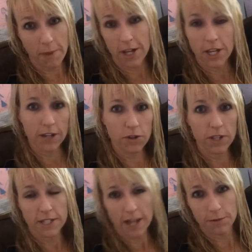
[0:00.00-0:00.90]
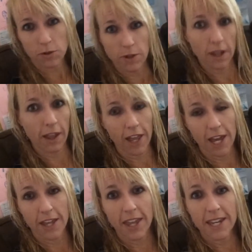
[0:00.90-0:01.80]
you gotta do this, stop doing that.
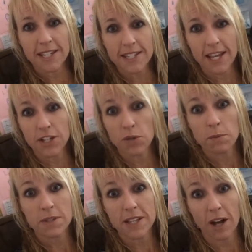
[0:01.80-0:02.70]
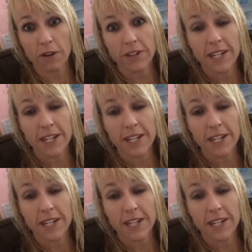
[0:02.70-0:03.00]
And then he said to himself,